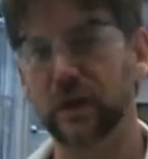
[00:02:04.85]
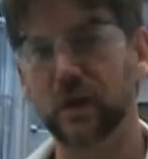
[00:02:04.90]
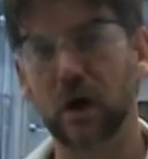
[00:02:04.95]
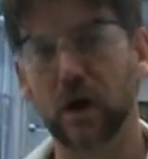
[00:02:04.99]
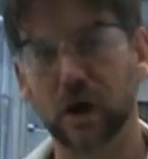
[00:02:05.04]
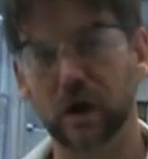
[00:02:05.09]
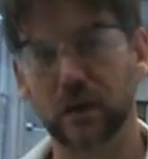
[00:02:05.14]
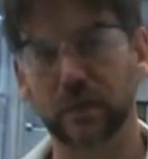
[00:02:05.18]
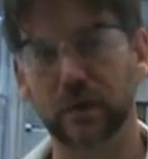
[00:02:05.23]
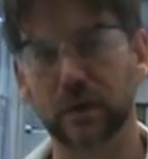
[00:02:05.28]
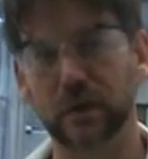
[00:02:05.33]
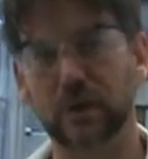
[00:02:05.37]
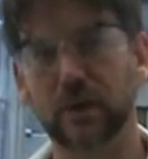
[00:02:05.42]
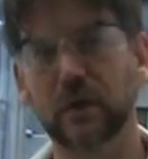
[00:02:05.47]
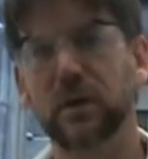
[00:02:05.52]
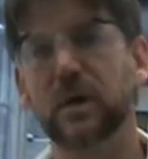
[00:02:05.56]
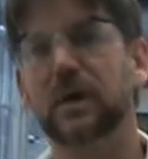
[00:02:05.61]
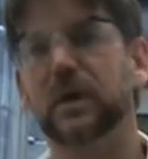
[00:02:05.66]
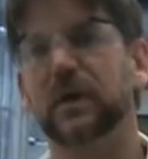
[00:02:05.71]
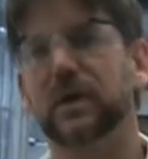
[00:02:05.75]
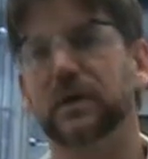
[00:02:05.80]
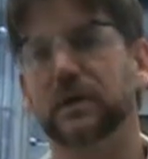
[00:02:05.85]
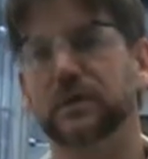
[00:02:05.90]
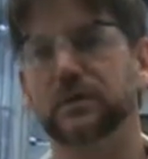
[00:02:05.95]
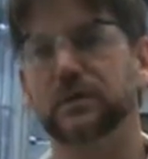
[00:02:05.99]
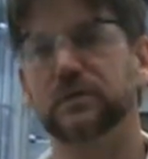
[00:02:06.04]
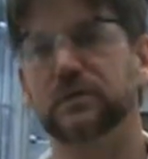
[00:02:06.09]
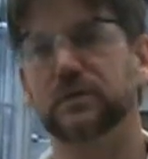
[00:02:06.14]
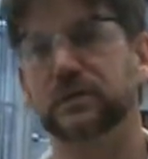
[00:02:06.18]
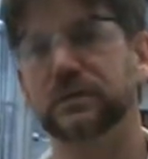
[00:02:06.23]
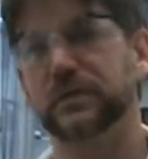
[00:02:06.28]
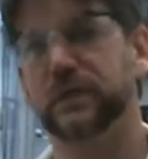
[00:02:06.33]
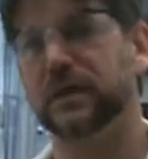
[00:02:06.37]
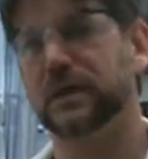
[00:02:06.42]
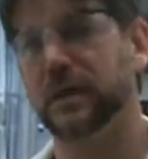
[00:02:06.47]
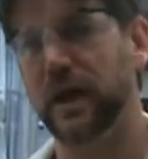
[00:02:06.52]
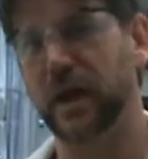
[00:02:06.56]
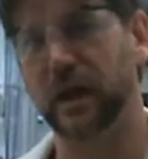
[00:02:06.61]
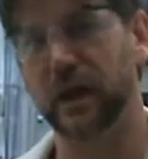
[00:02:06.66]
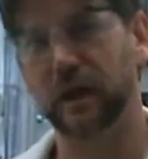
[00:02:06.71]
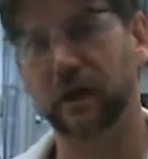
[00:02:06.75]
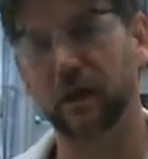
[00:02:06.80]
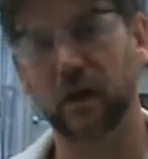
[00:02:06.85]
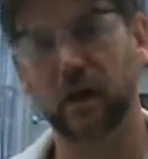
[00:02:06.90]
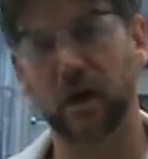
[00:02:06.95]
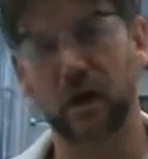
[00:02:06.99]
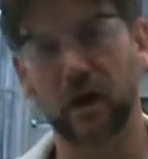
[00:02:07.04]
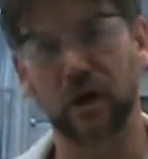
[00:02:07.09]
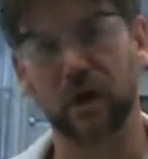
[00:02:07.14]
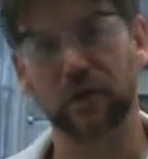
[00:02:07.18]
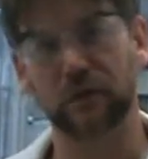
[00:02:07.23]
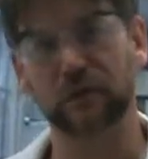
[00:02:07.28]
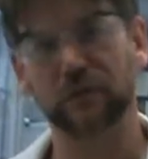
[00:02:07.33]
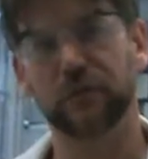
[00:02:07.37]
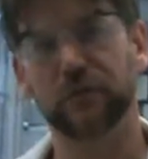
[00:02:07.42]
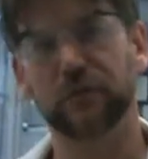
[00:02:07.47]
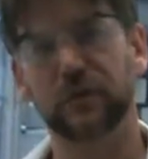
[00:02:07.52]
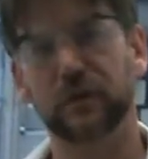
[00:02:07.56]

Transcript: carbon into the DNA of